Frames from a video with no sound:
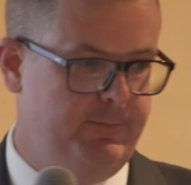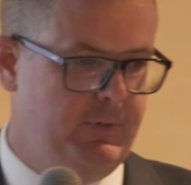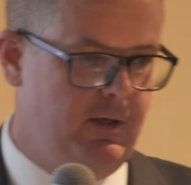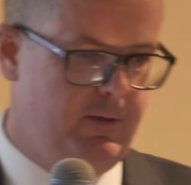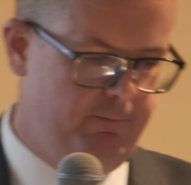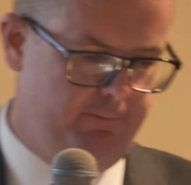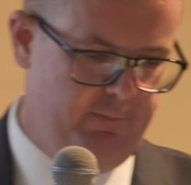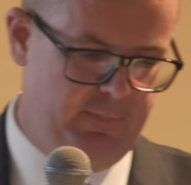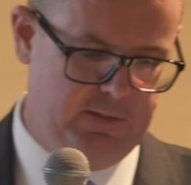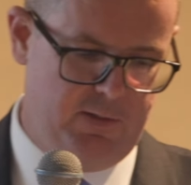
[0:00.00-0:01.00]
you know,
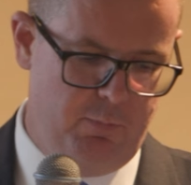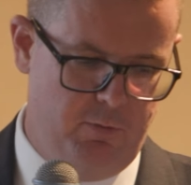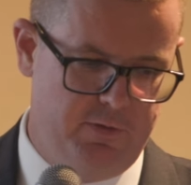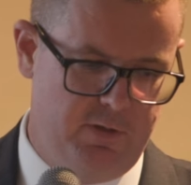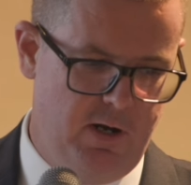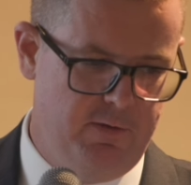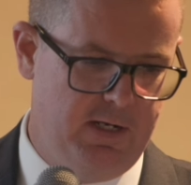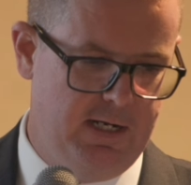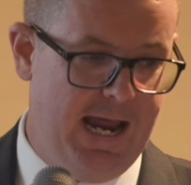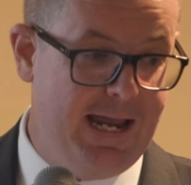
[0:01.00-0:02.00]
that's important to note
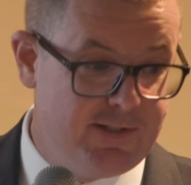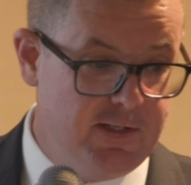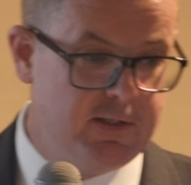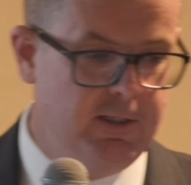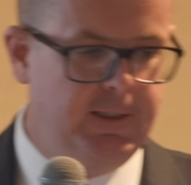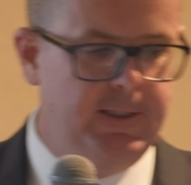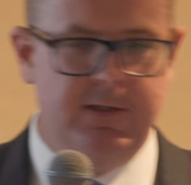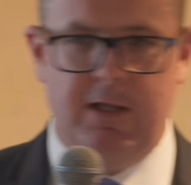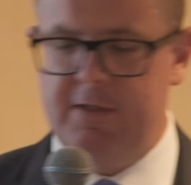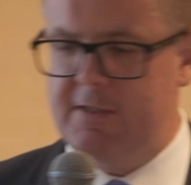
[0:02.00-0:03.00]
that it hasn't.
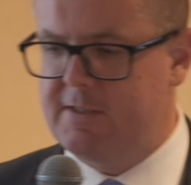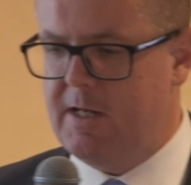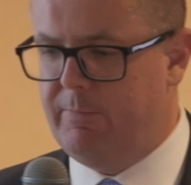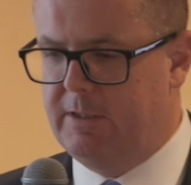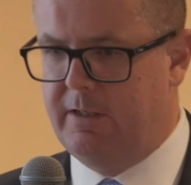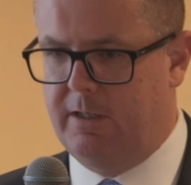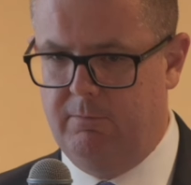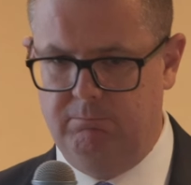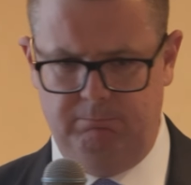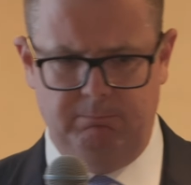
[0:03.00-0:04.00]
Now, this is something
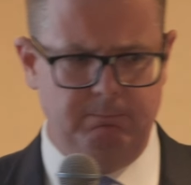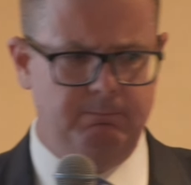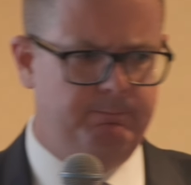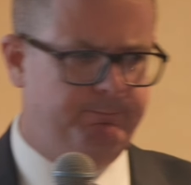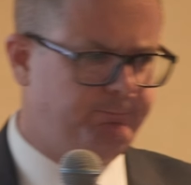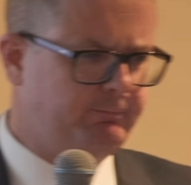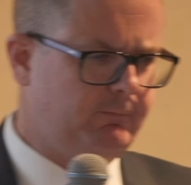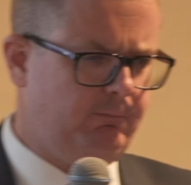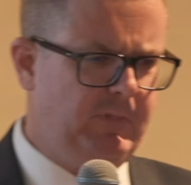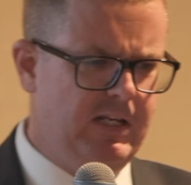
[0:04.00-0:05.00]
that,
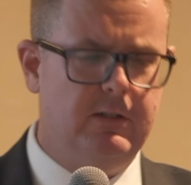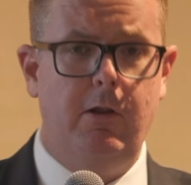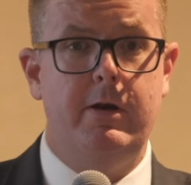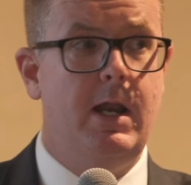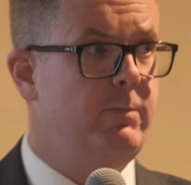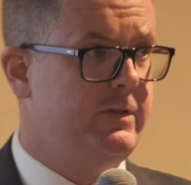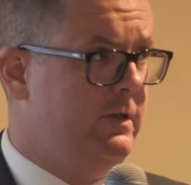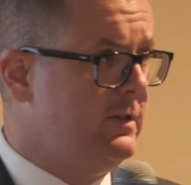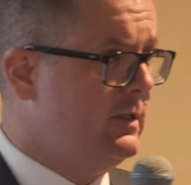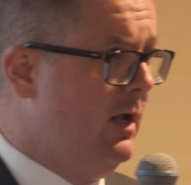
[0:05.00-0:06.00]
it's a lot of numbers
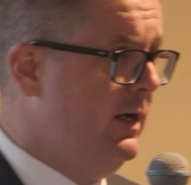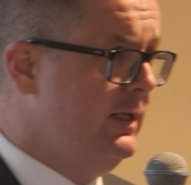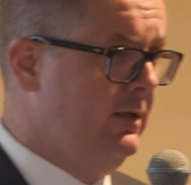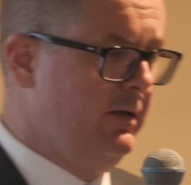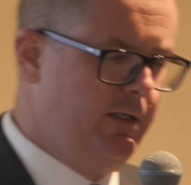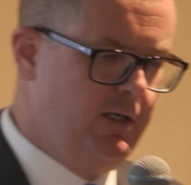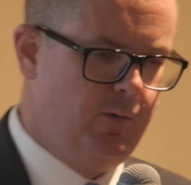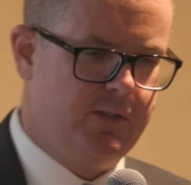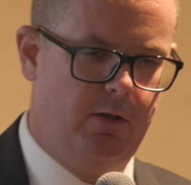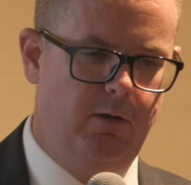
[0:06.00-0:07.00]
on a slide here, and I
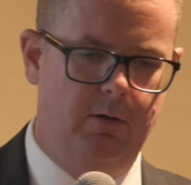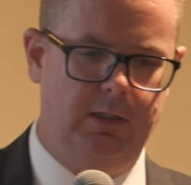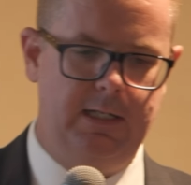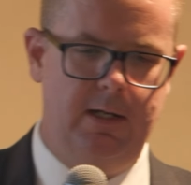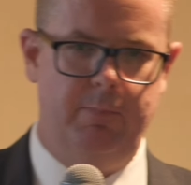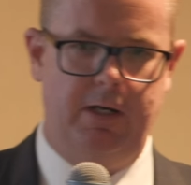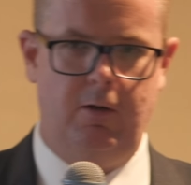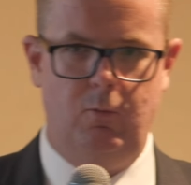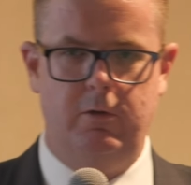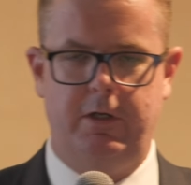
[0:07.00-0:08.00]
know it's early, but
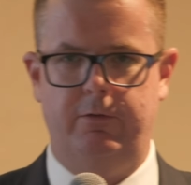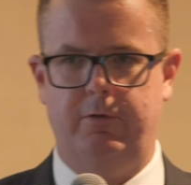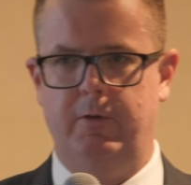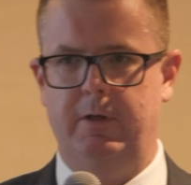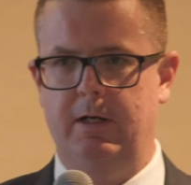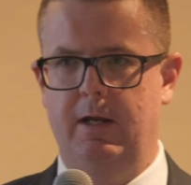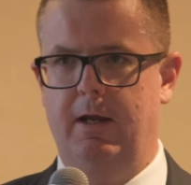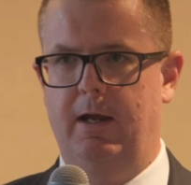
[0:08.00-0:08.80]
I'll walk you through it.